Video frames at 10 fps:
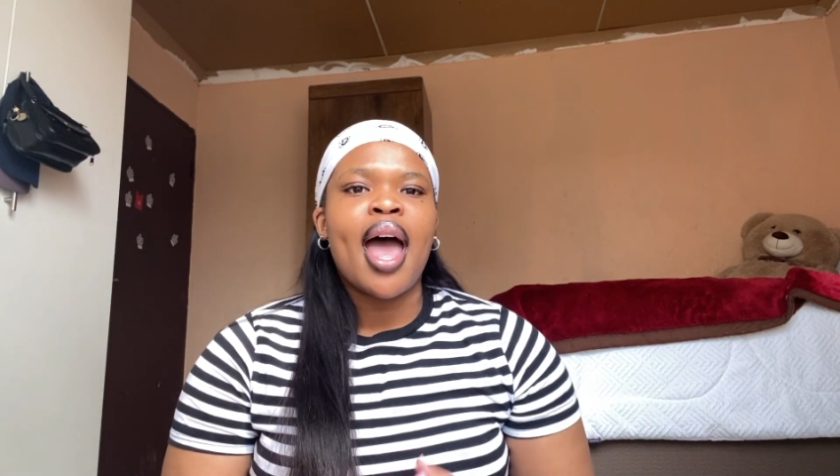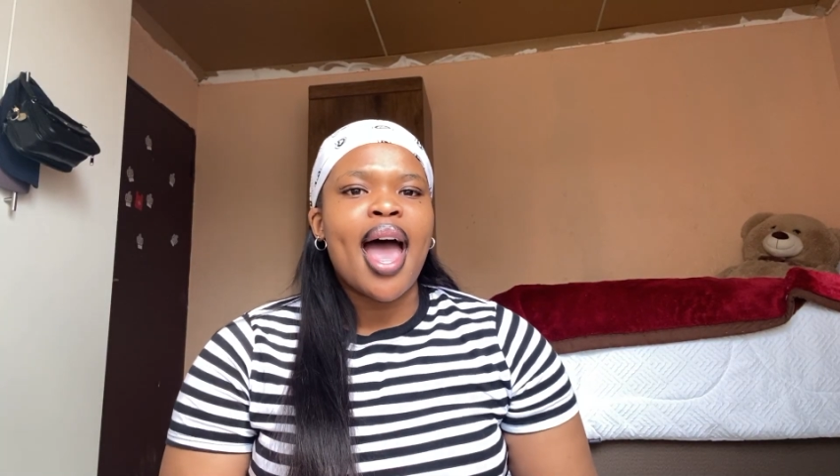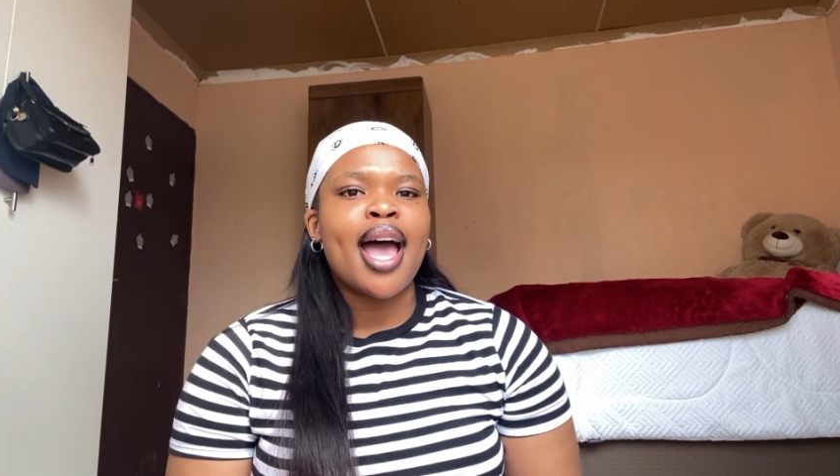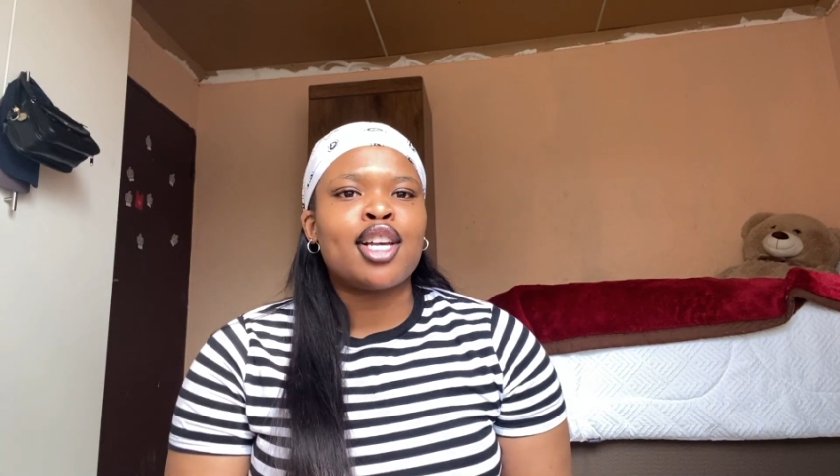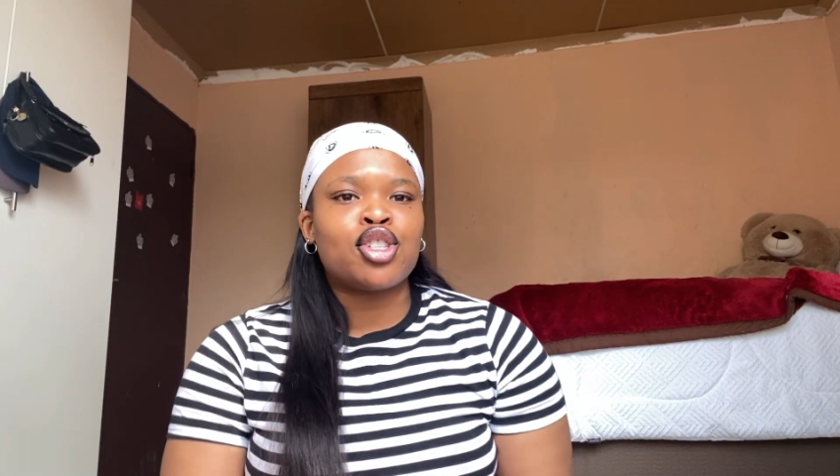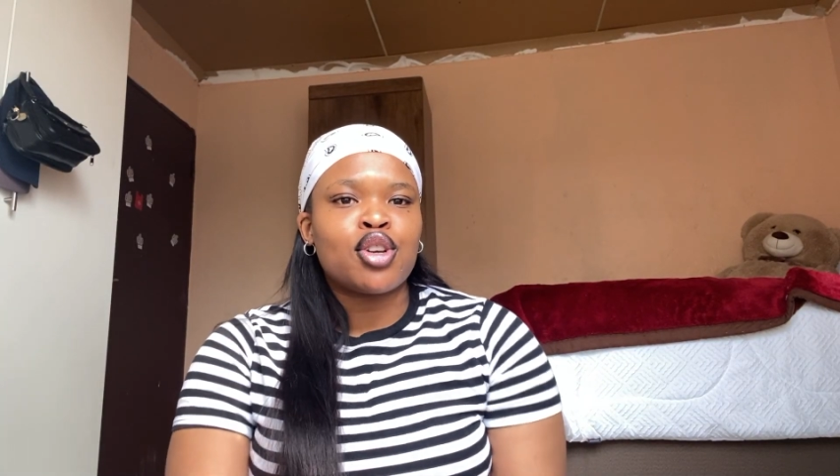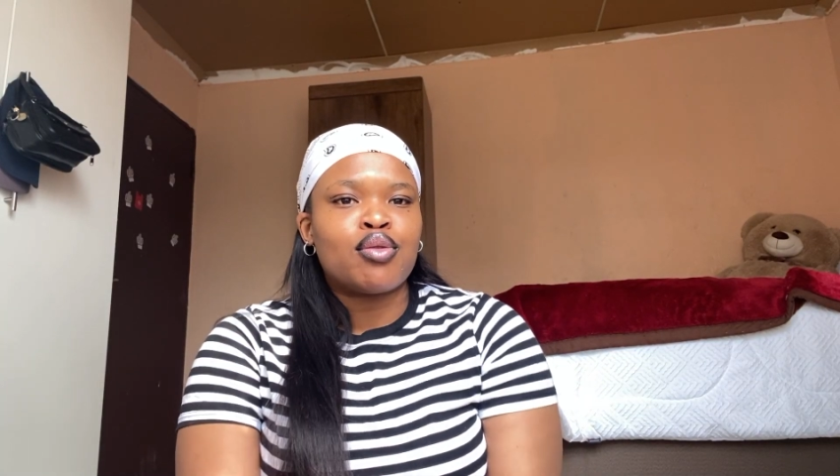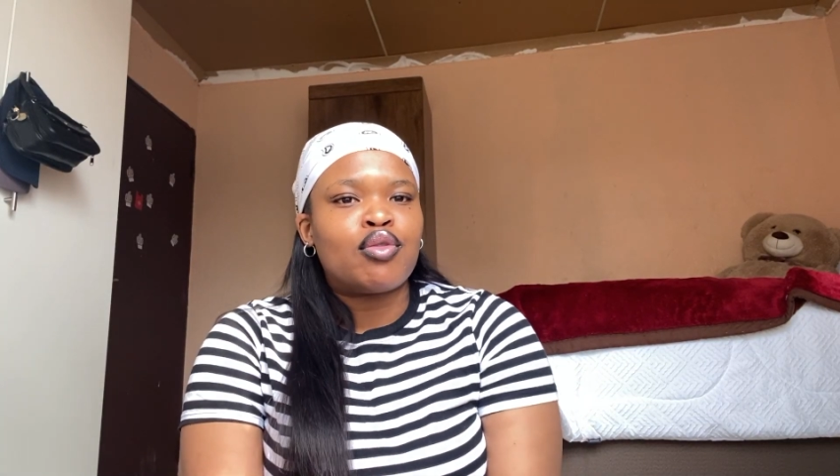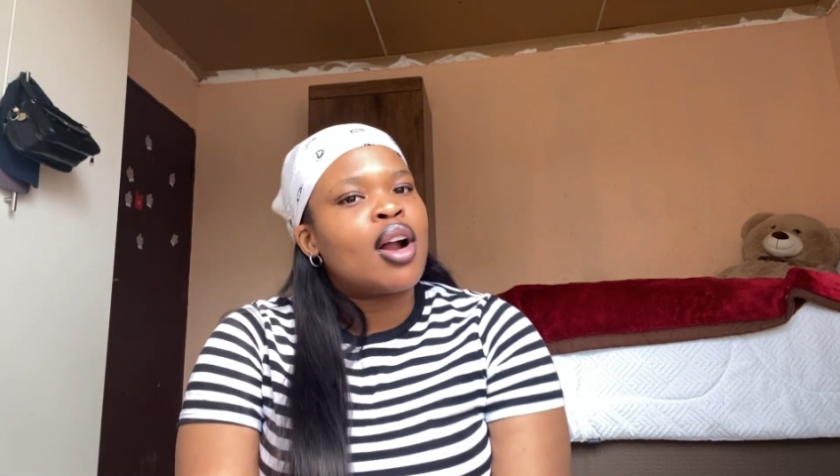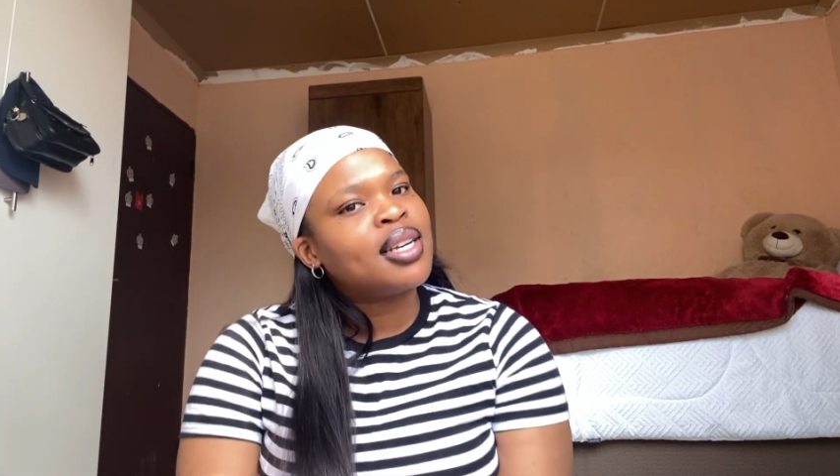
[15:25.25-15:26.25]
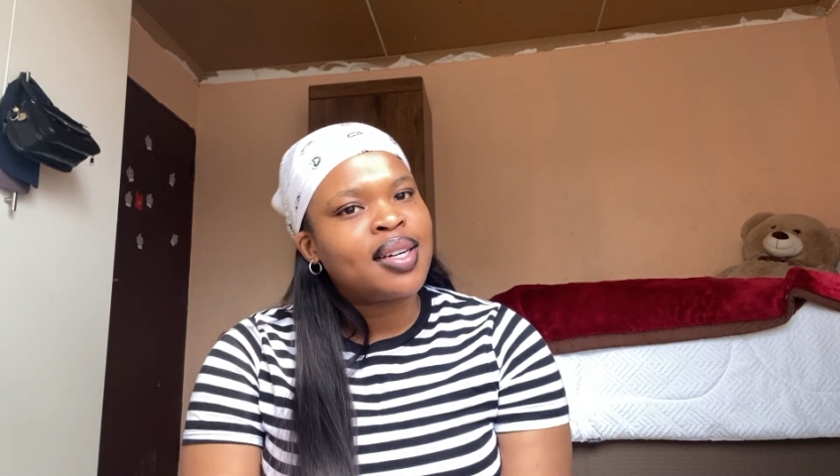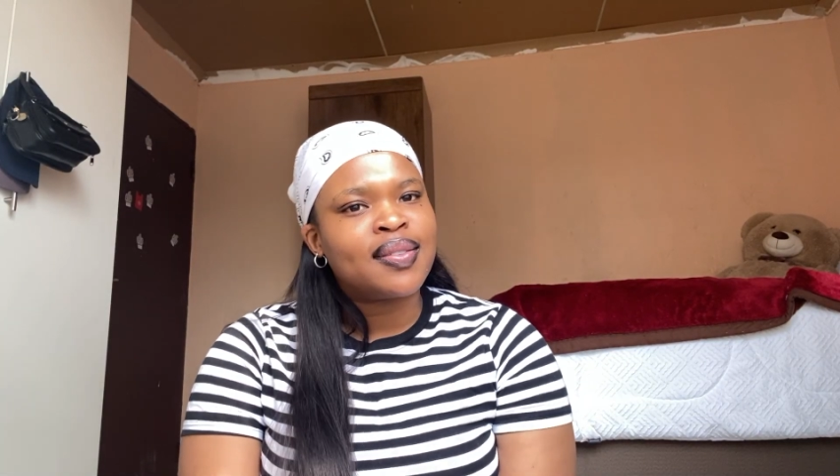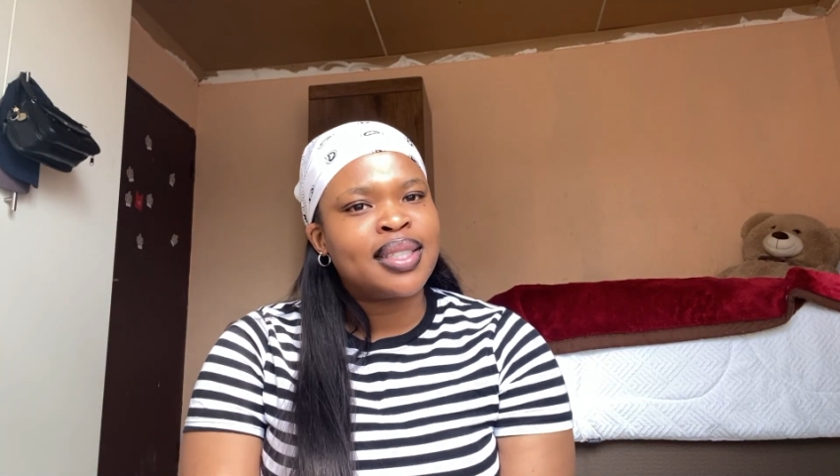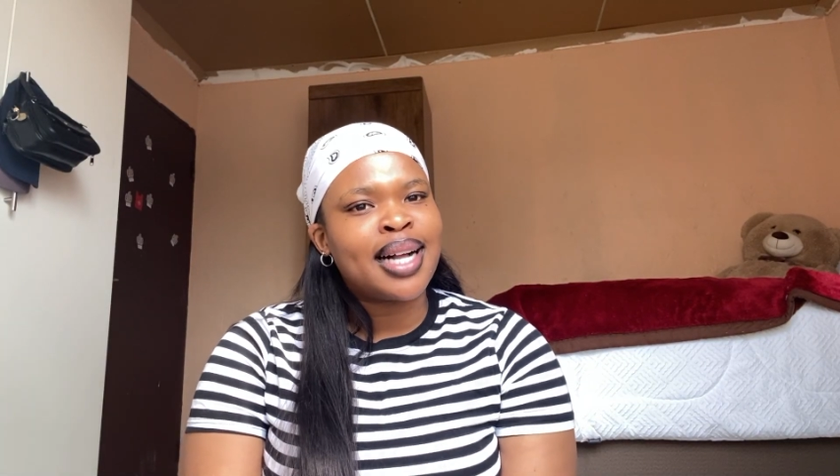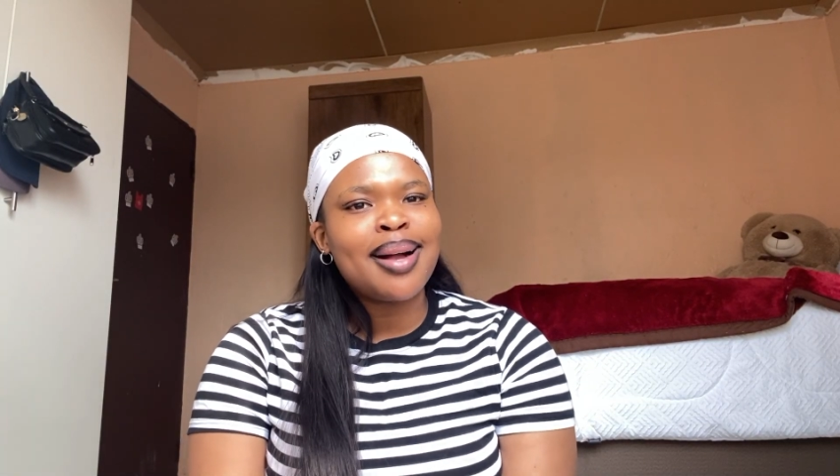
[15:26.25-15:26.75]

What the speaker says: ass rendezvous.